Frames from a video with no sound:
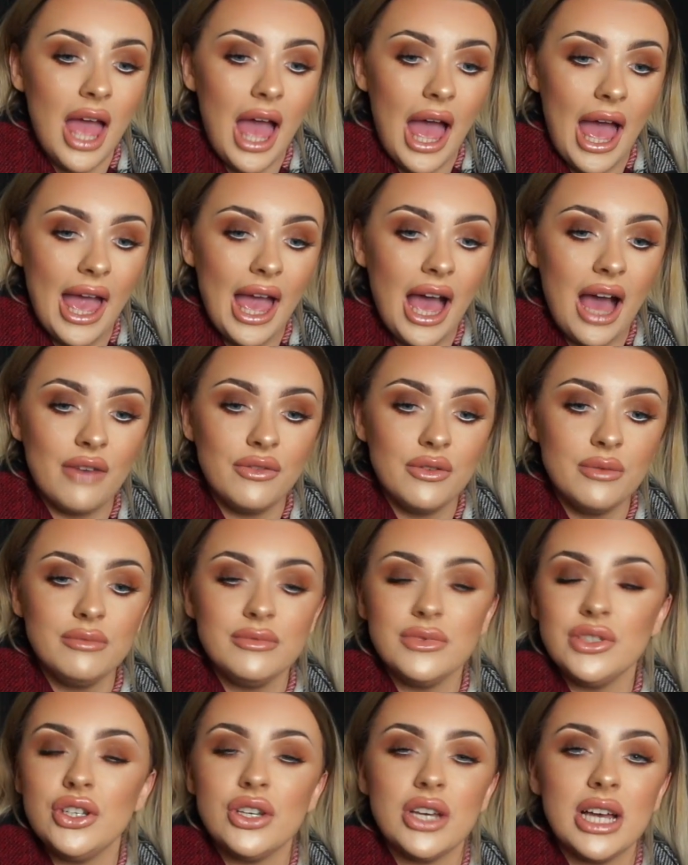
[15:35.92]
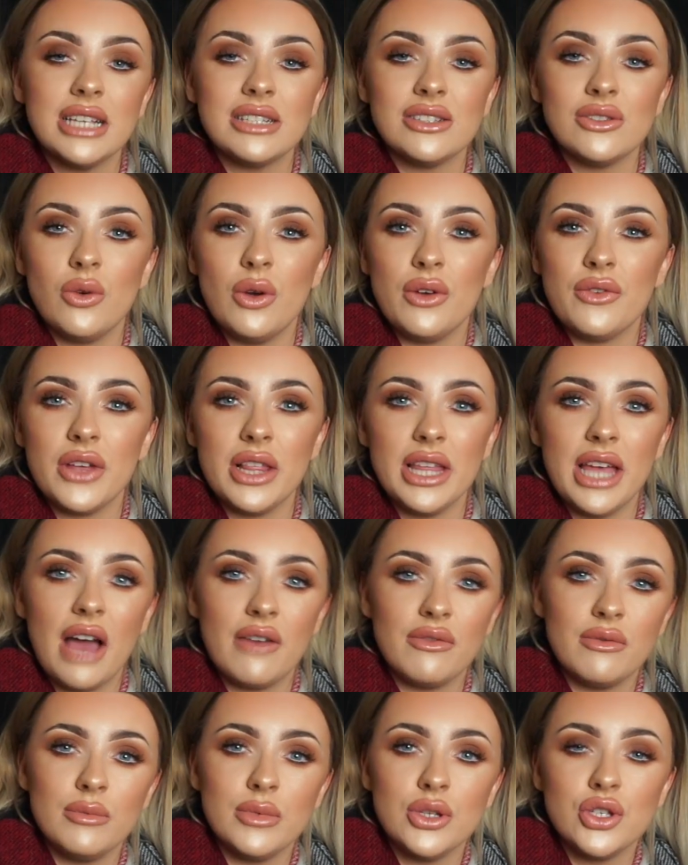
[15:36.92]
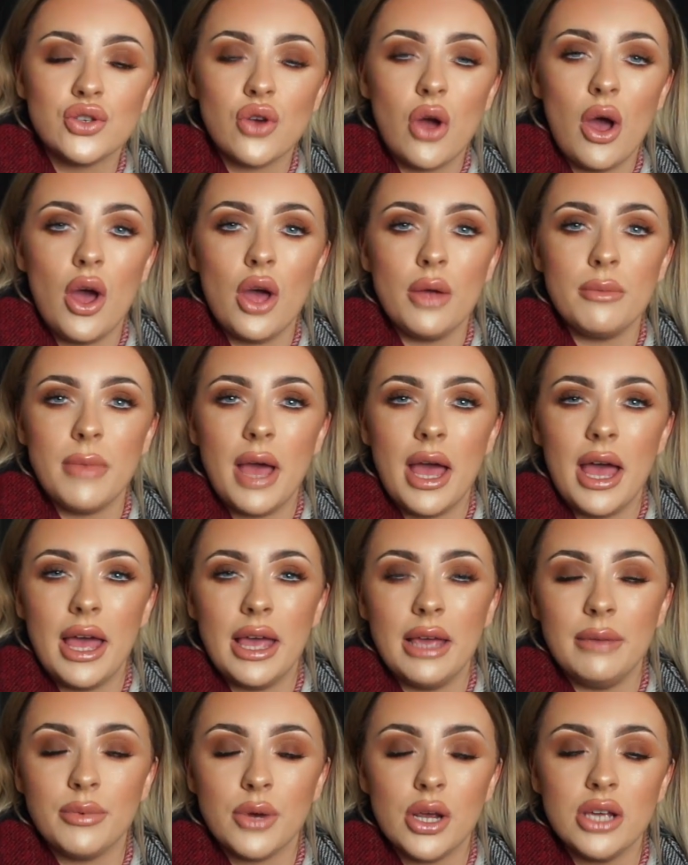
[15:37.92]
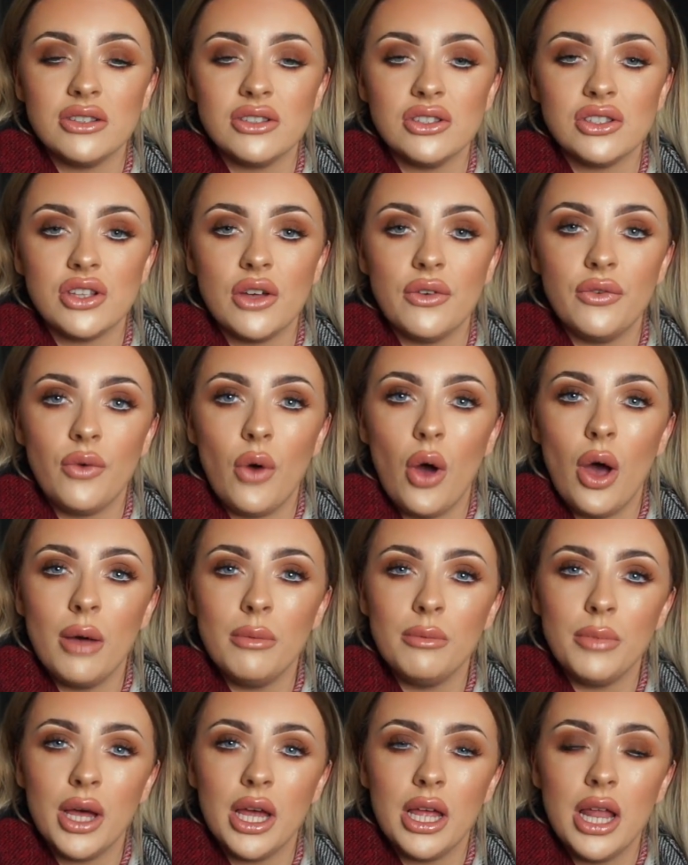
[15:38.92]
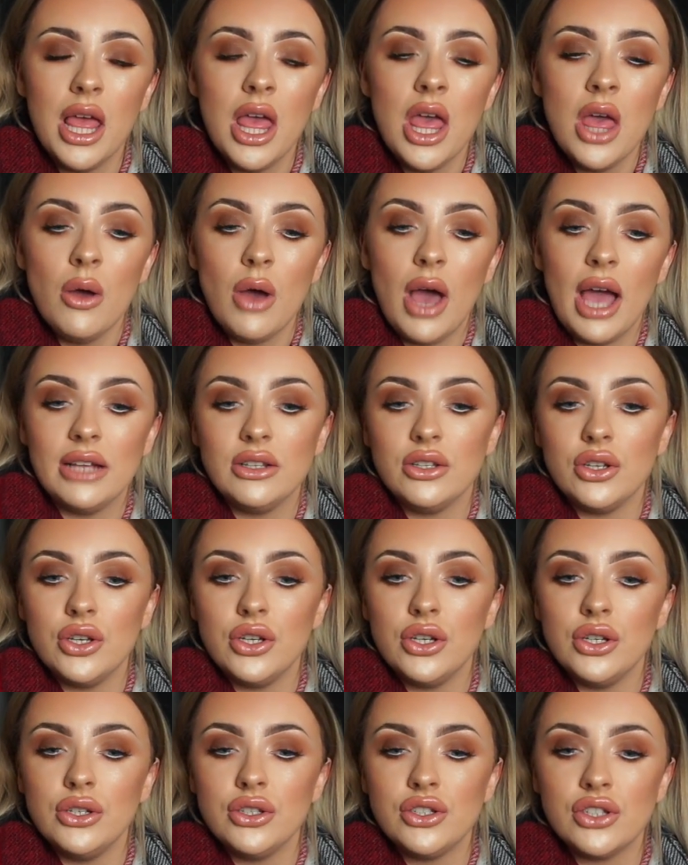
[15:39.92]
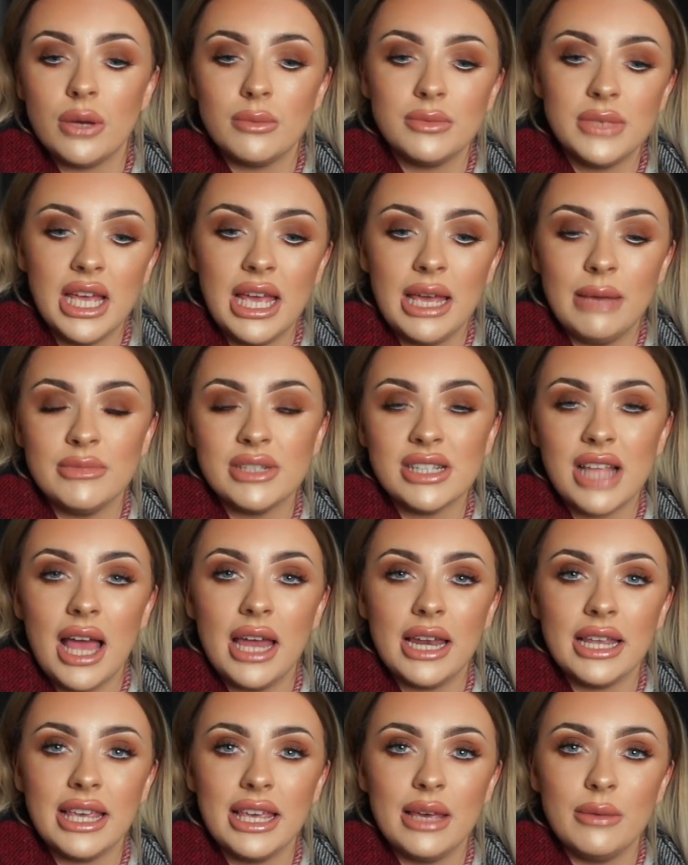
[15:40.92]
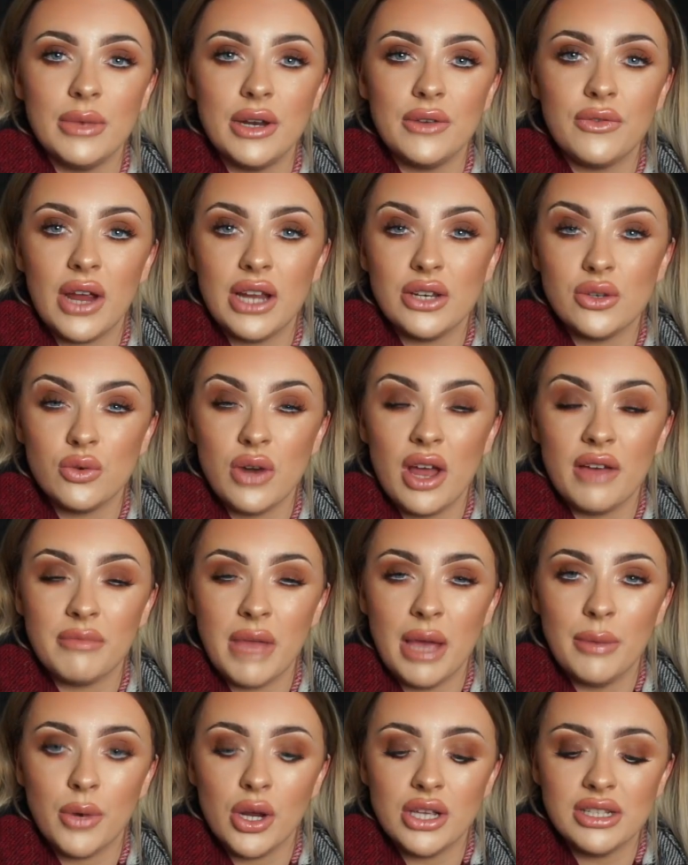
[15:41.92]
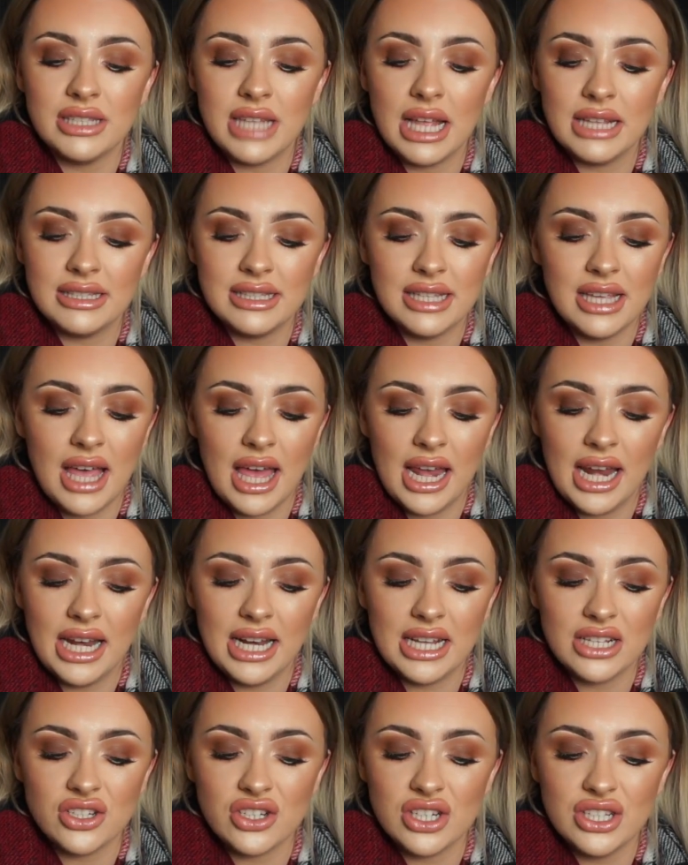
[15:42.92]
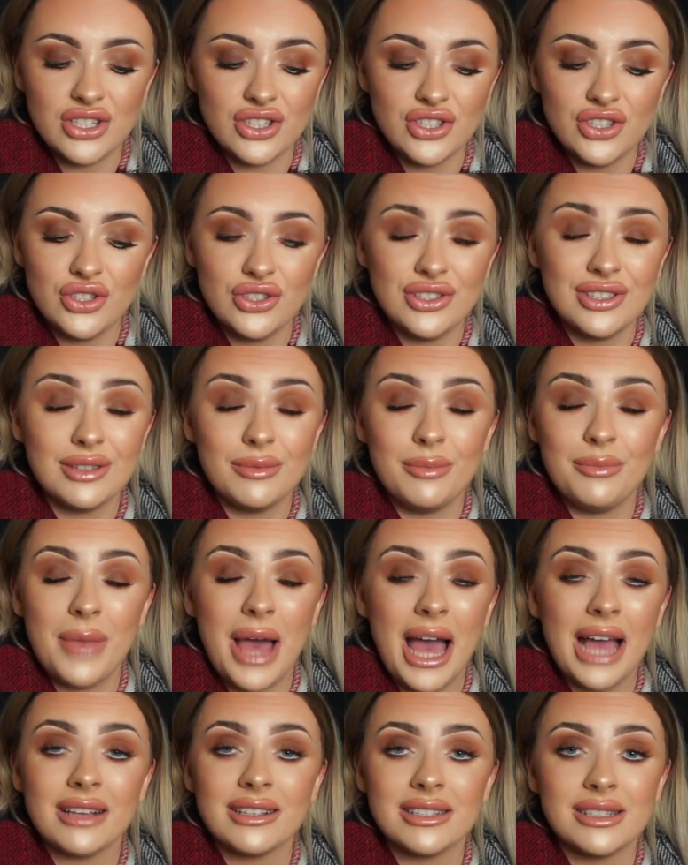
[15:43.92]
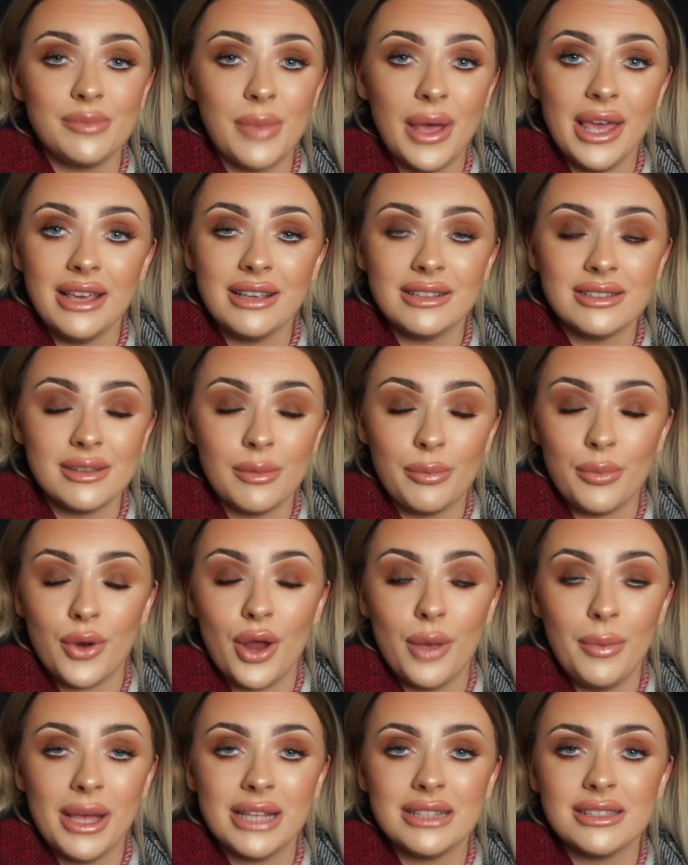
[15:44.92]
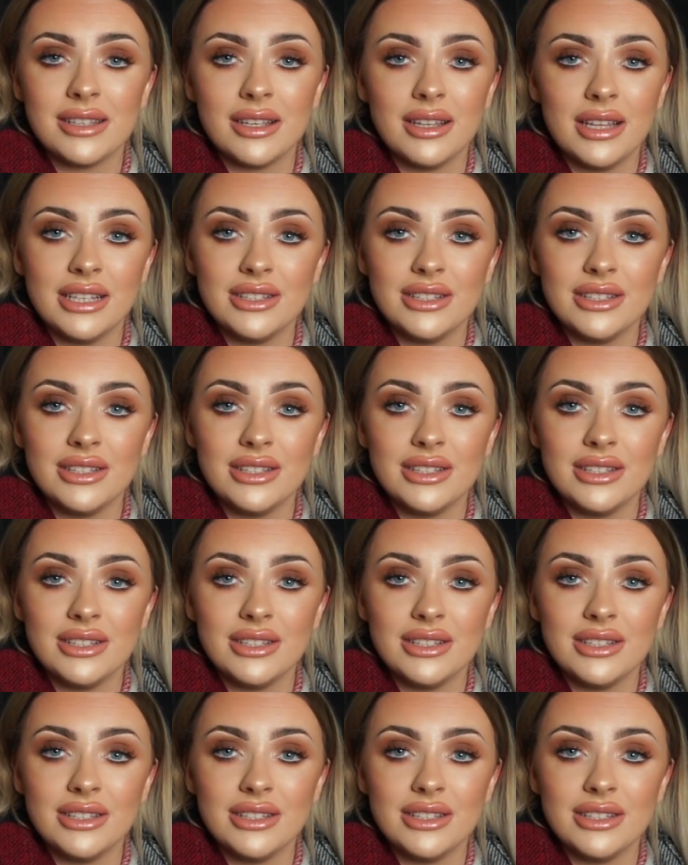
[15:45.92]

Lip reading: I haven't, you guys know I really haven't been drawing my brows and stuff on, but I do sometimes now and again whenever I don't have my brows tinted, and I literally just use the MAC Spiked brow pencil.